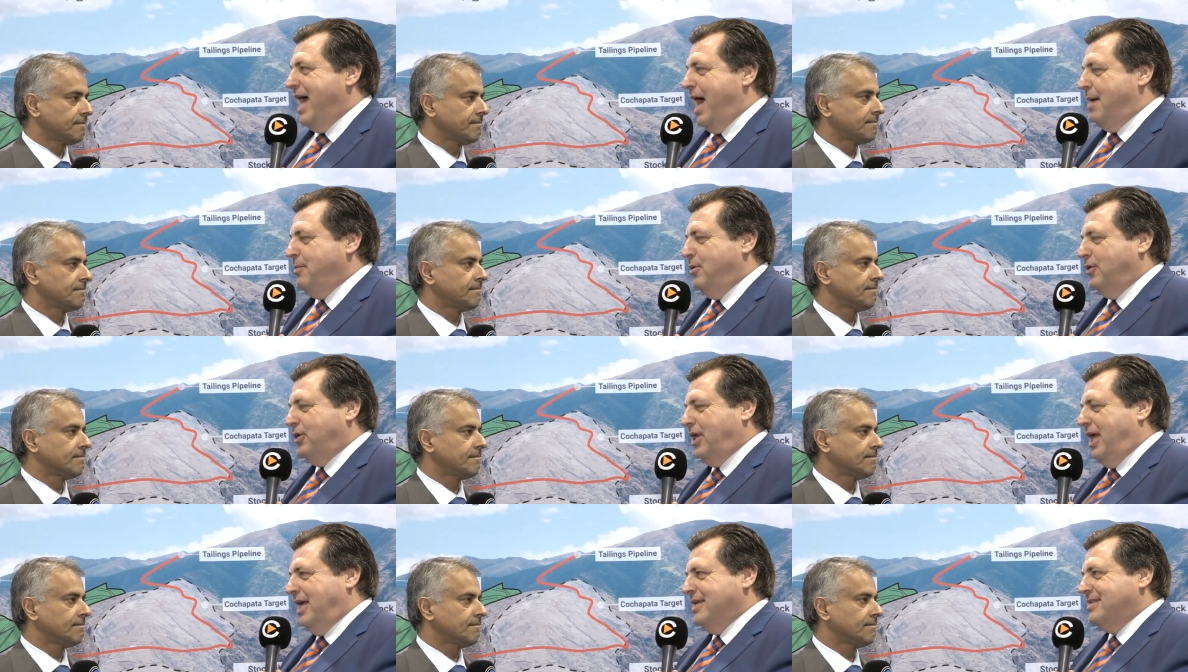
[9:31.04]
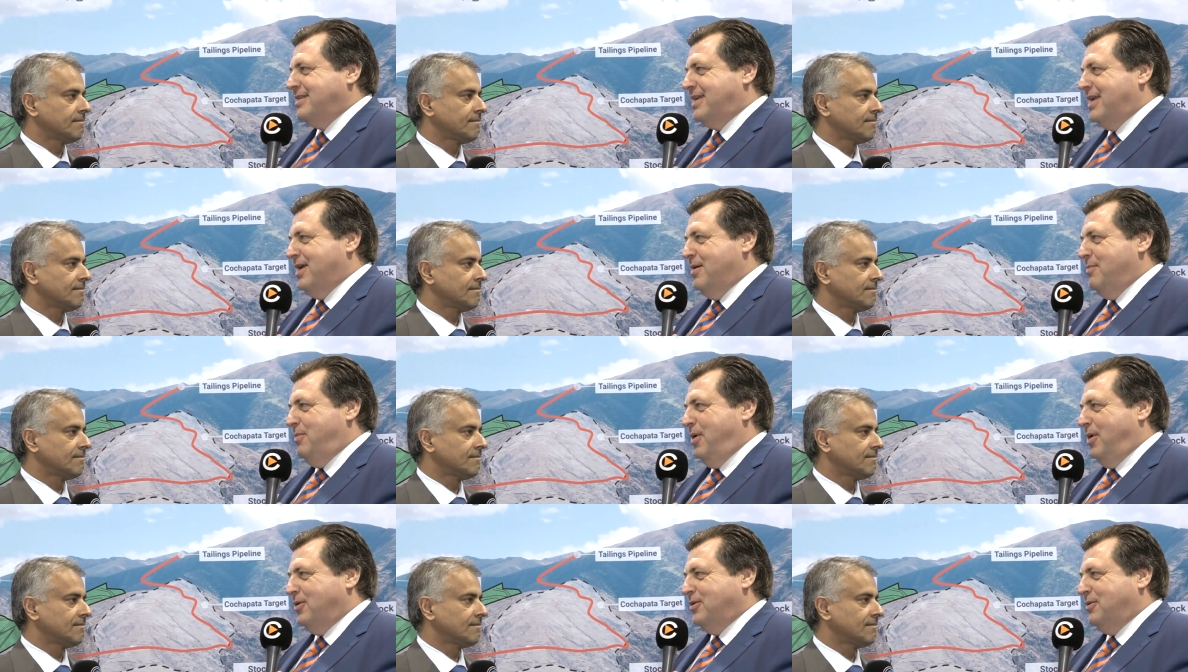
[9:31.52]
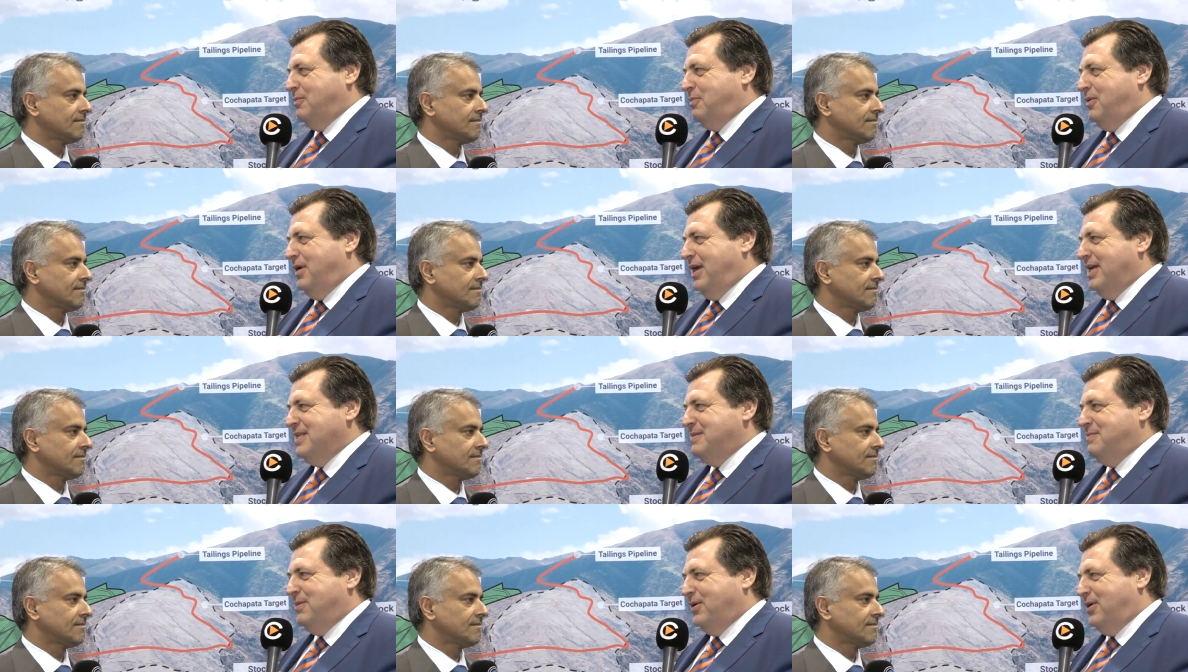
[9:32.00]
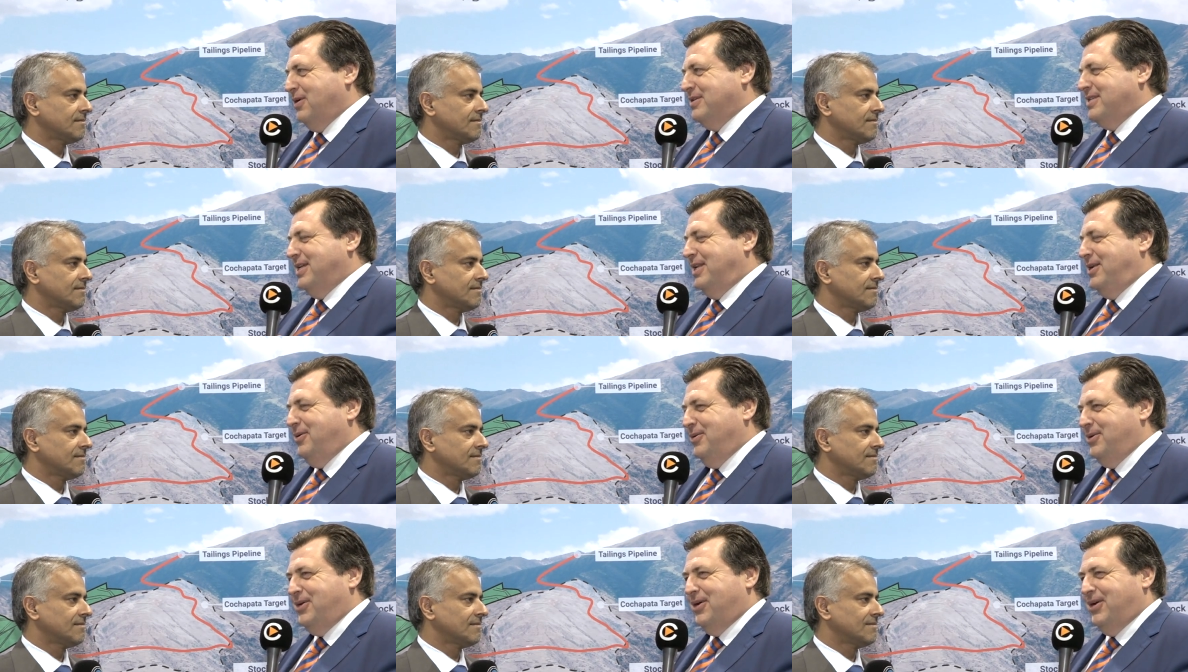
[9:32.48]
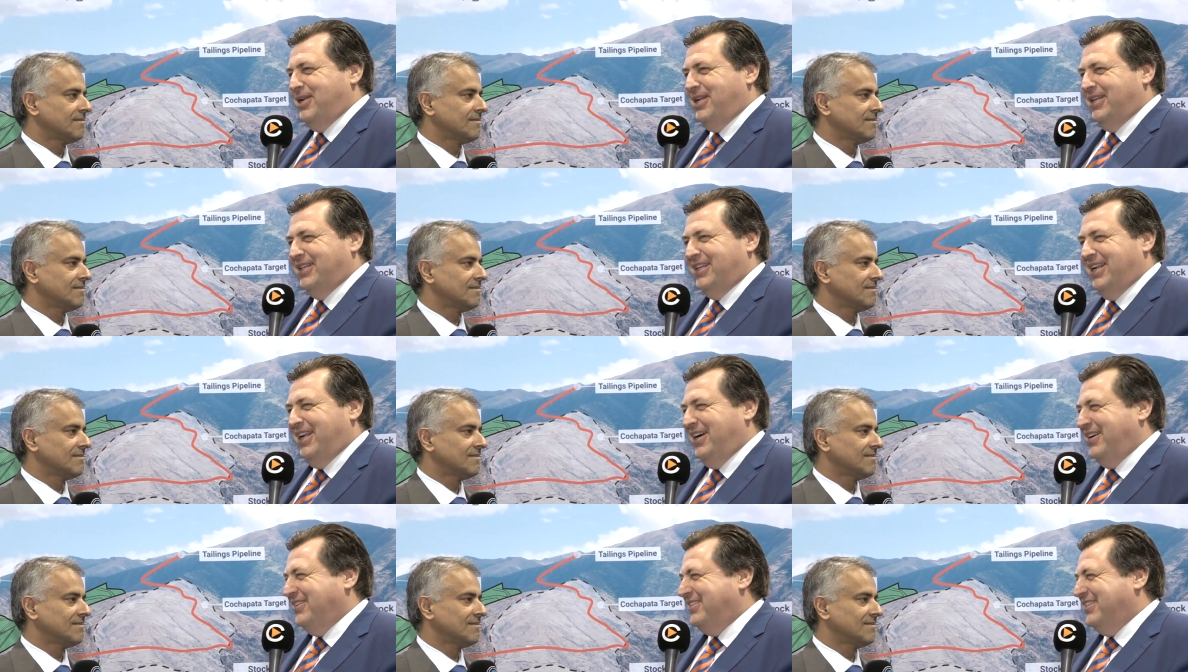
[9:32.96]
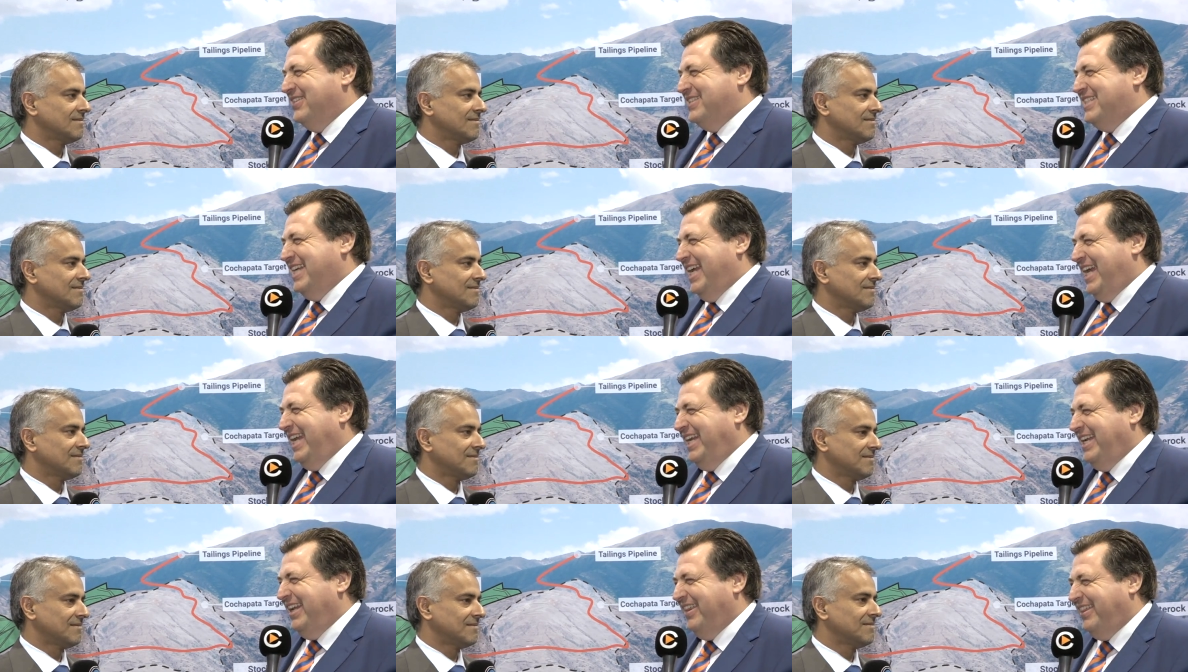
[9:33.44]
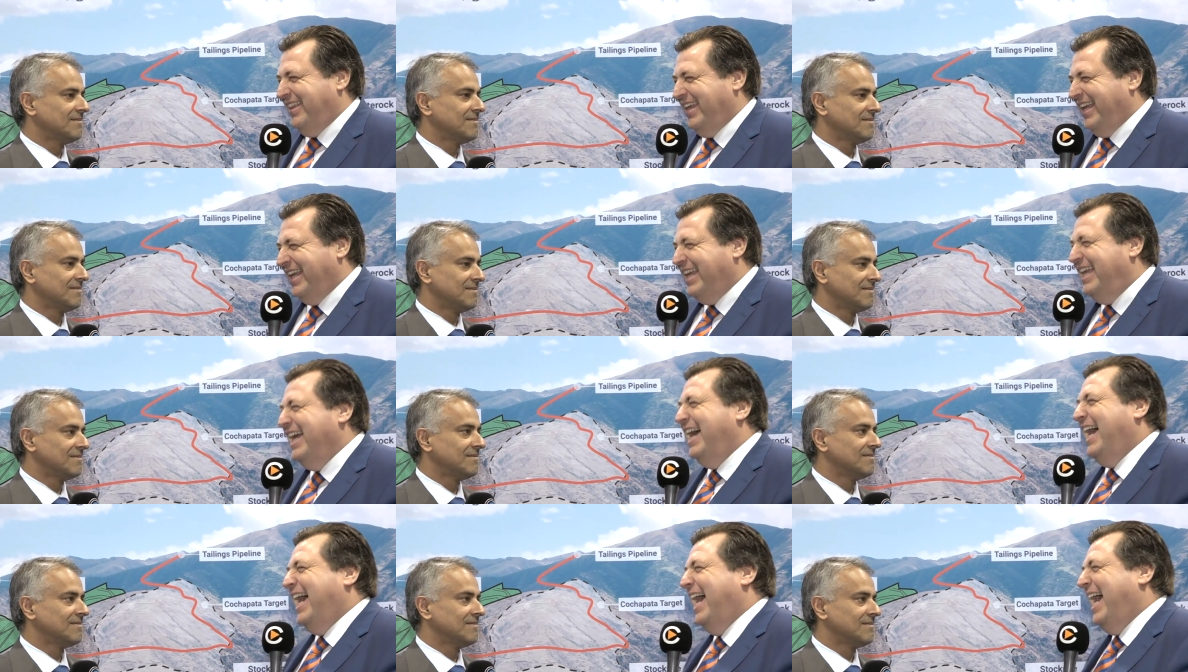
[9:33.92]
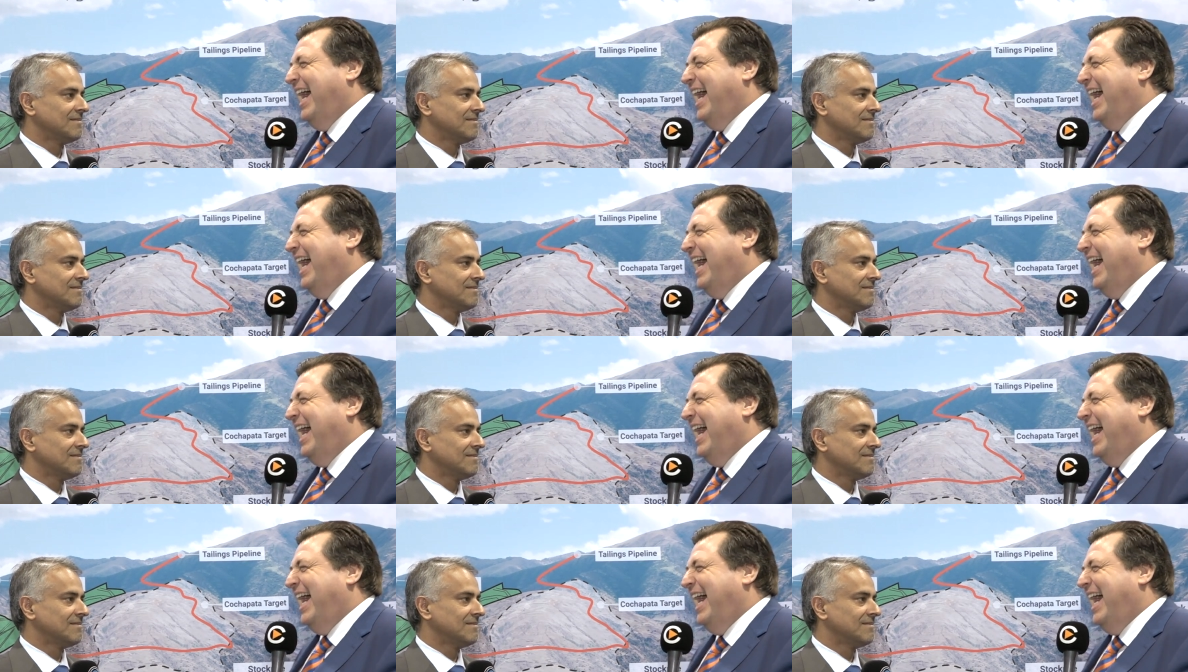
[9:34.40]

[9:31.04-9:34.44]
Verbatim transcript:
Speaker 1: I'm not asking about the price because I know you're not allowed to say anything,